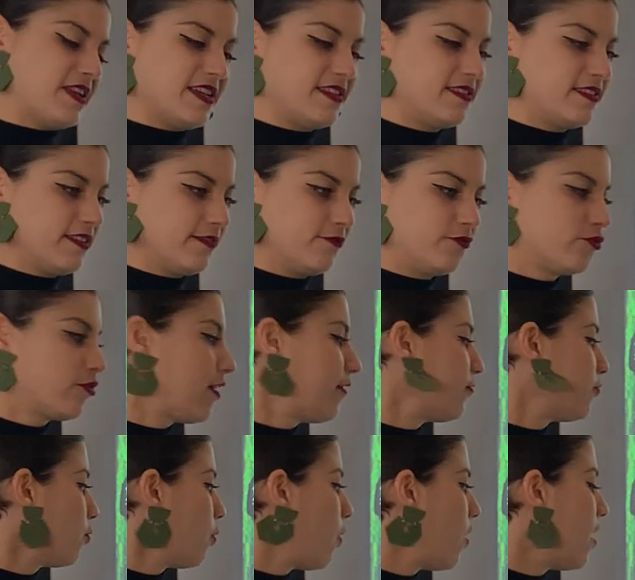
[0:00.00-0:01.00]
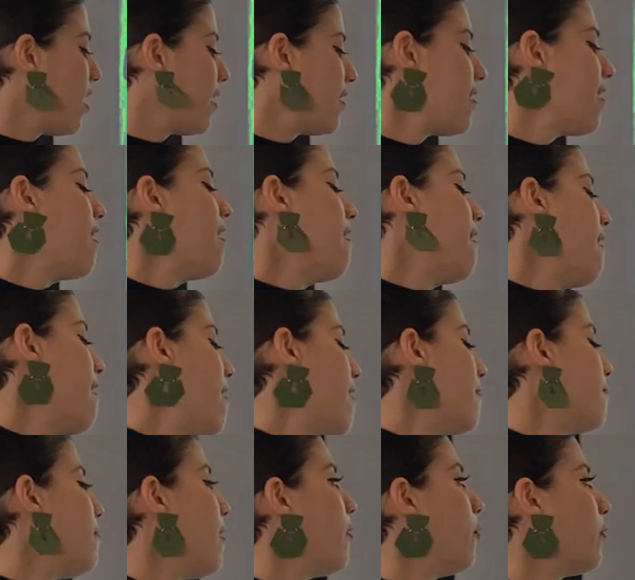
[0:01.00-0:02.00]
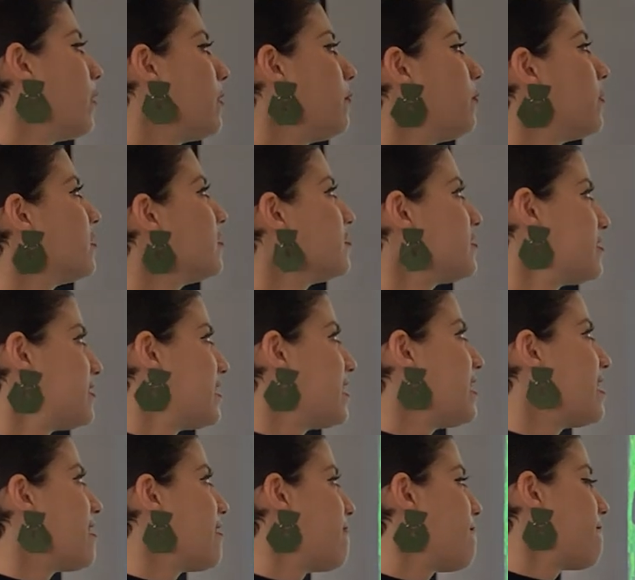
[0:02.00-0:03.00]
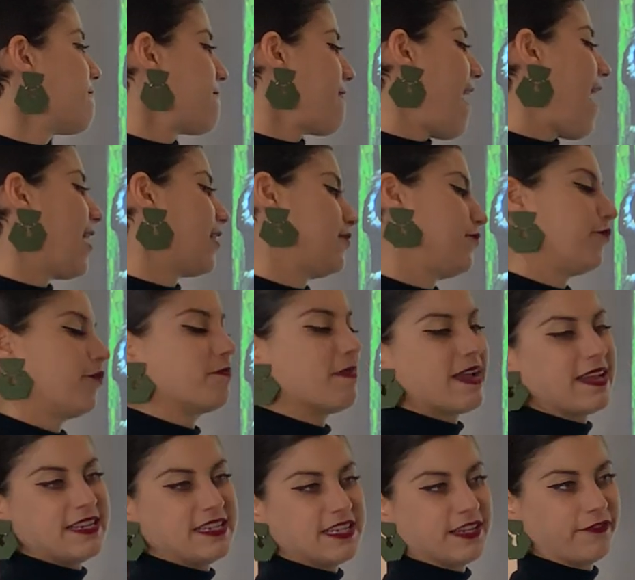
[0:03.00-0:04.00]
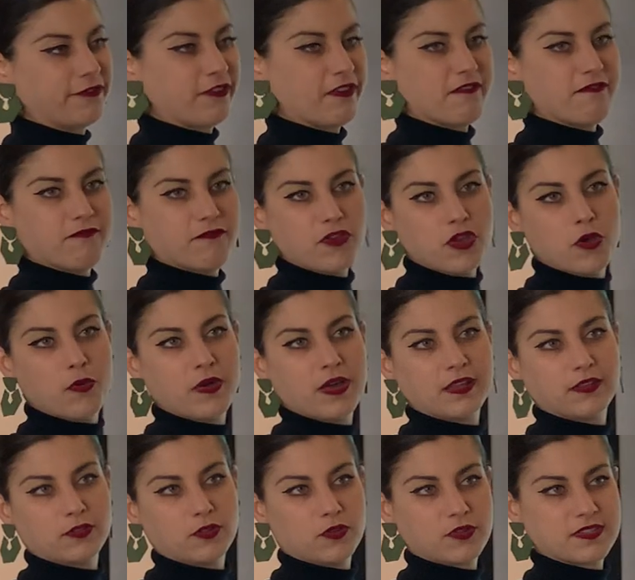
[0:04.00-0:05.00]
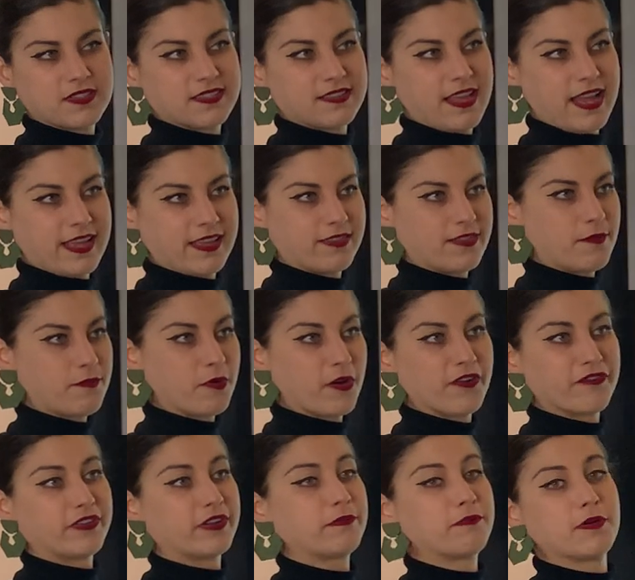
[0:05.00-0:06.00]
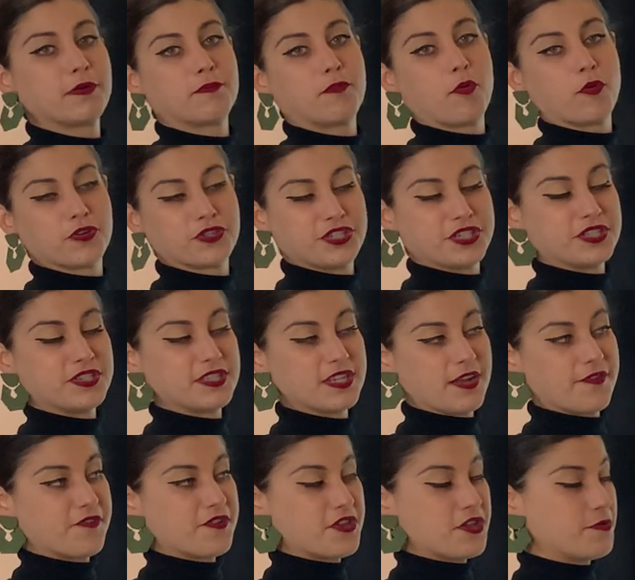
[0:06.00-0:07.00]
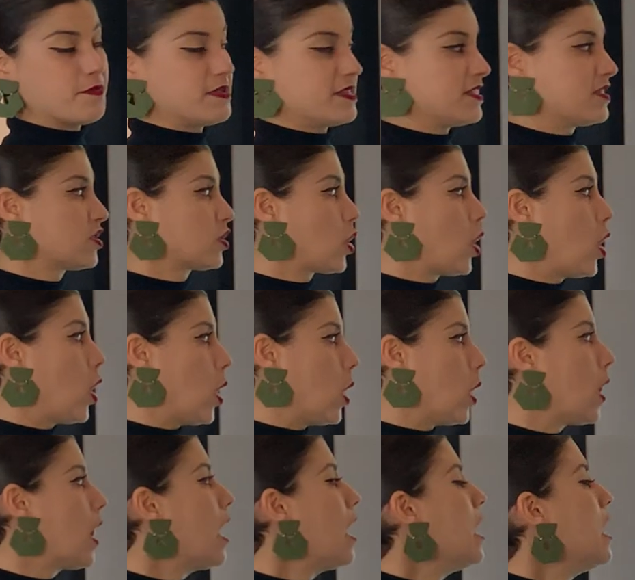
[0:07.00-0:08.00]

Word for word: piece of driftwood, but we will see, in fact, from a different view, it looks like the perfect proportions of a human skull.